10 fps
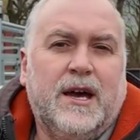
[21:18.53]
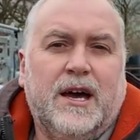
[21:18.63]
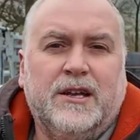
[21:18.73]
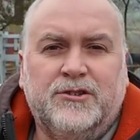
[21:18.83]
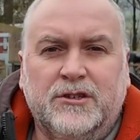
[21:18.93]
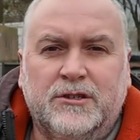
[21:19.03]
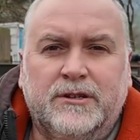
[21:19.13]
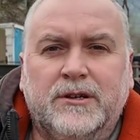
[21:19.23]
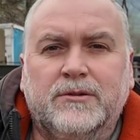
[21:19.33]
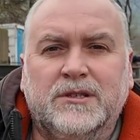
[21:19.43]
And sure, look
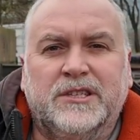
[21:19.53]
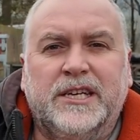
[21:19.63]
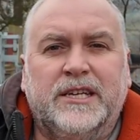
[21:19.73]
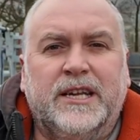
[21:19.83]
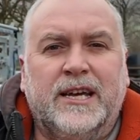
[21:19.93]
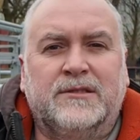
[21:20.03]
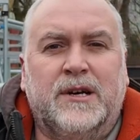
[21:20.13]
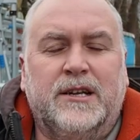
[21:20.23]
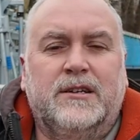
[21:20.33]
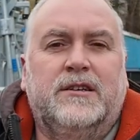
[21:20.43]
at, we'll see you in the next
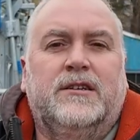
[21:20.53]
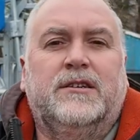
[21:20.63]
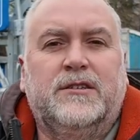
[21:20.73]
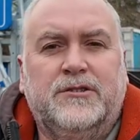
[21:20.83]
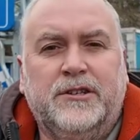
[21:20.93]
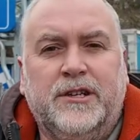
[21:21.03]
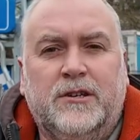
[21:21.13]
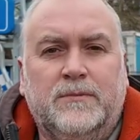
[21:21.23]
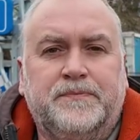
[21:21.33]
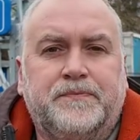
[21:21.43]
one. Cheerio.